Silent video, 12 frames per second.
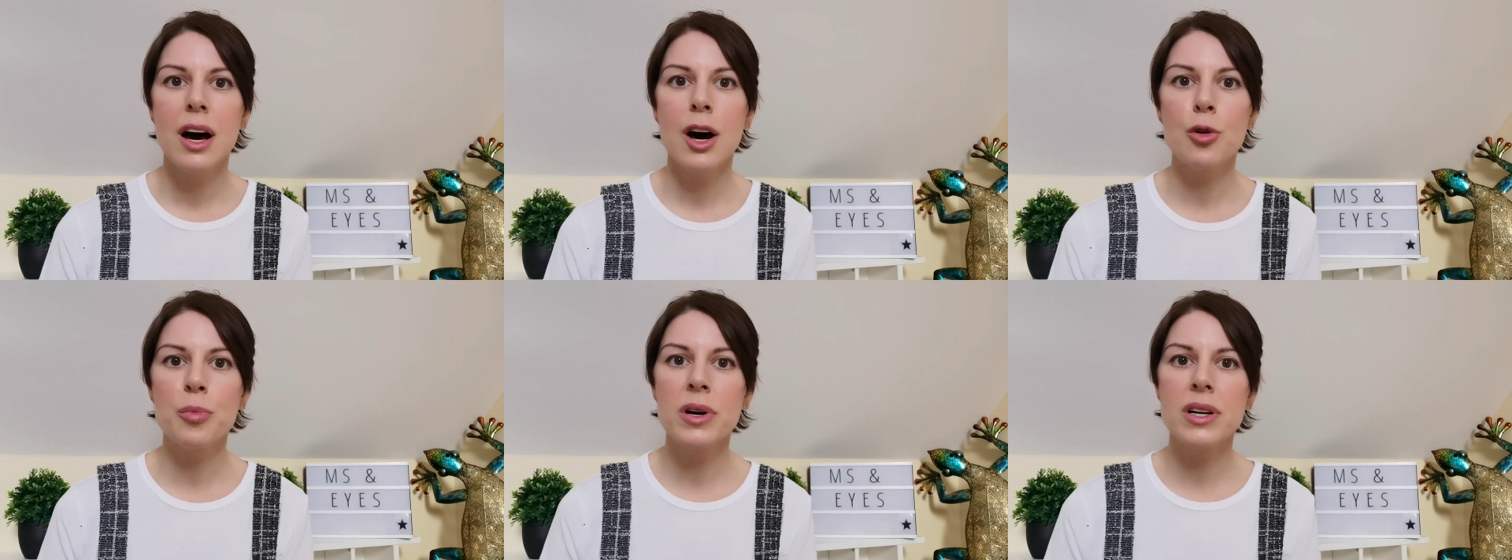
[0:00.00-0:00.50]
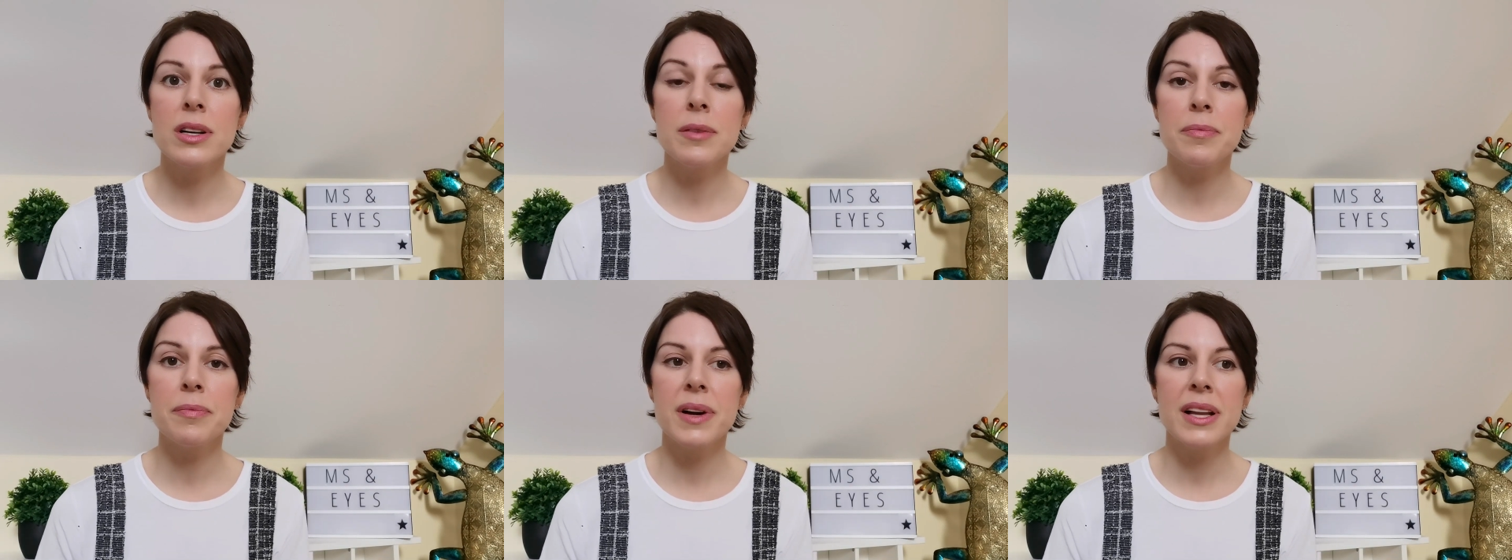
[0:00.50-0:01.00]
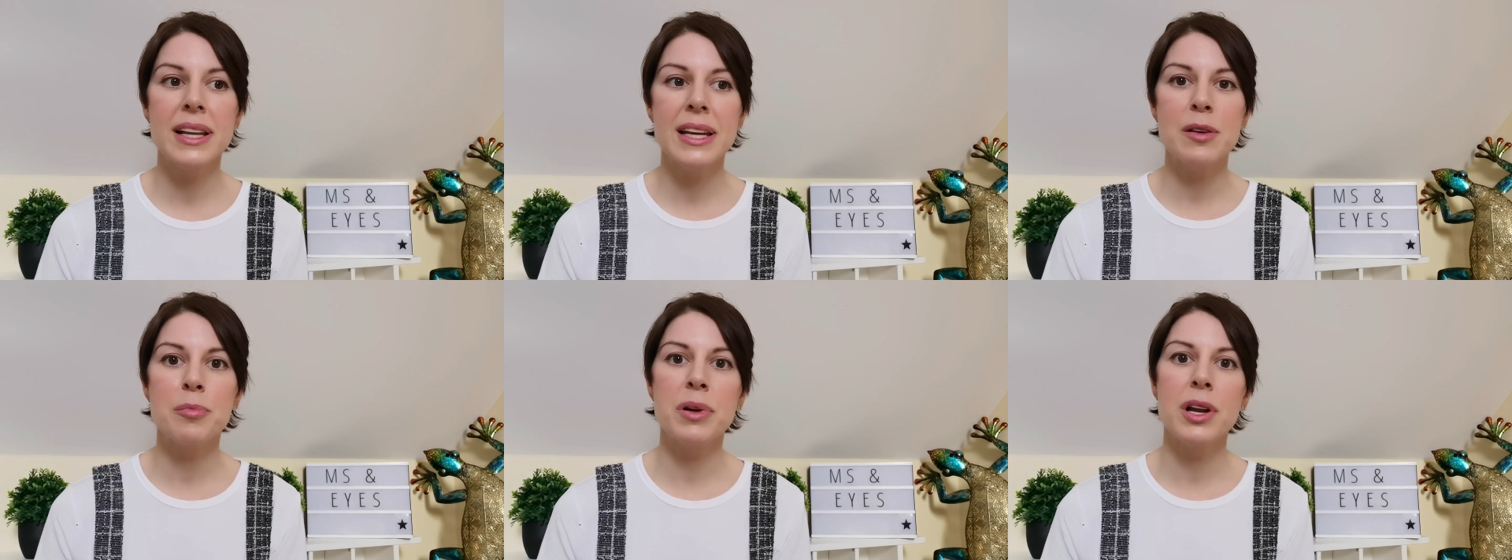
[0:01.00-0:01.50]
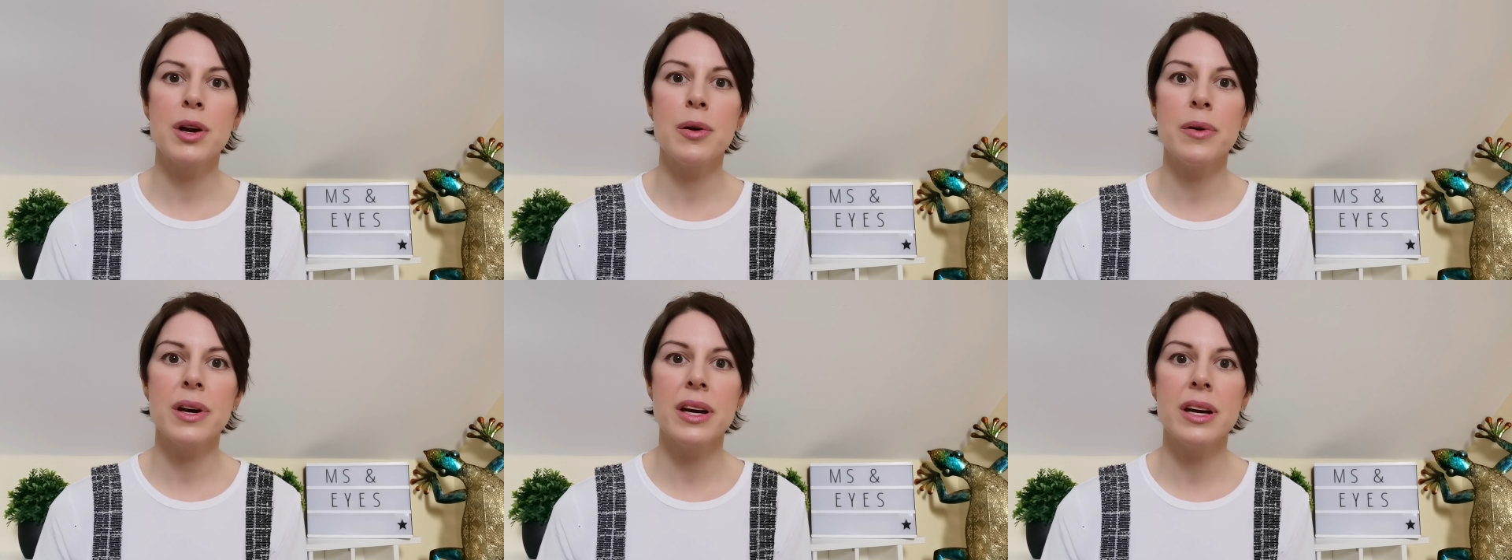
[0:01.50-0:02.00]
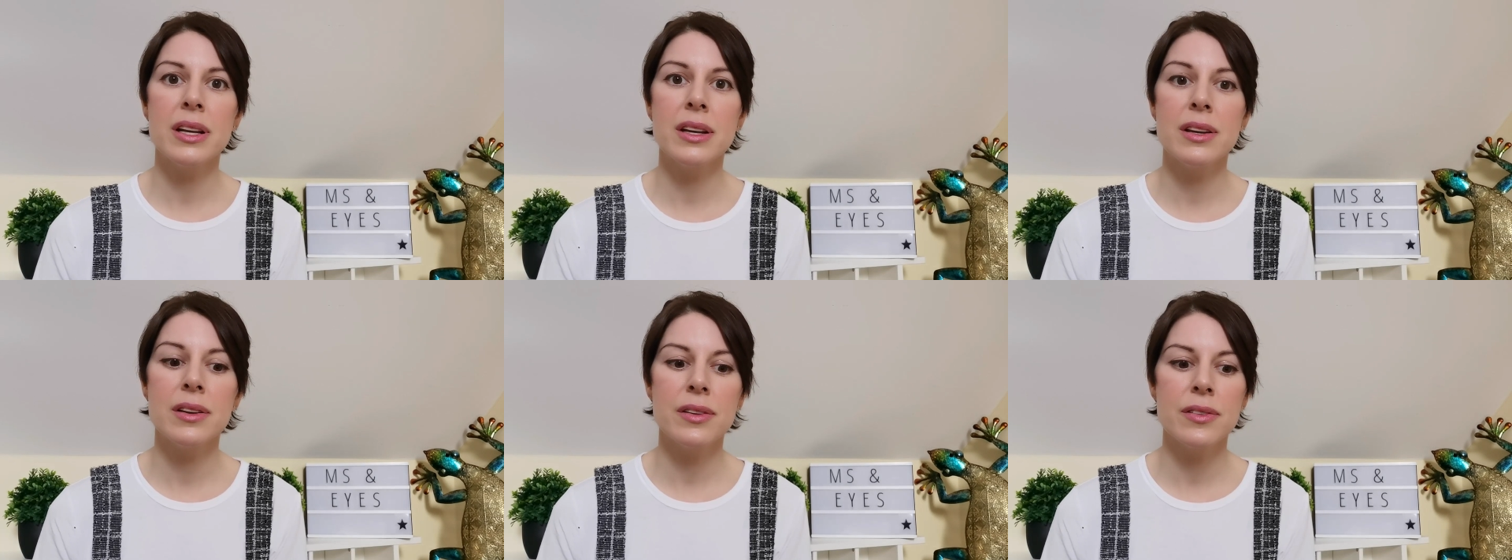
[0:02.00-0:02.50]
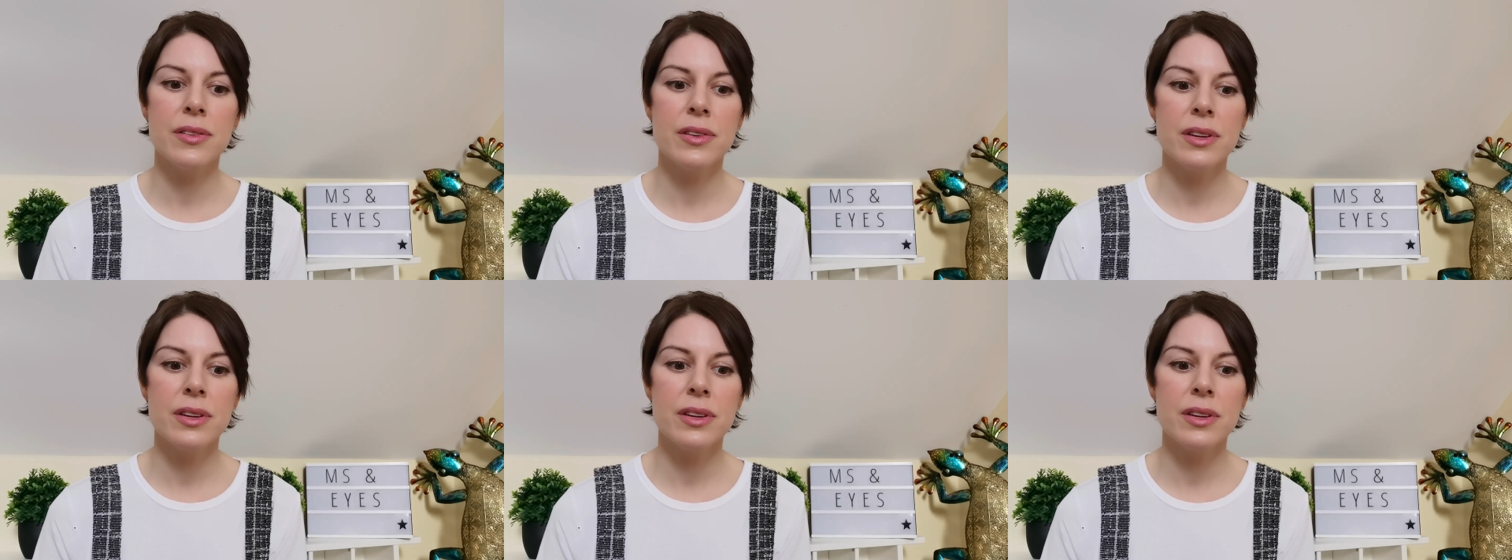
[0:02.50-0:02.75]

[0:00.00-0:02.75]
I'll put um, a link below in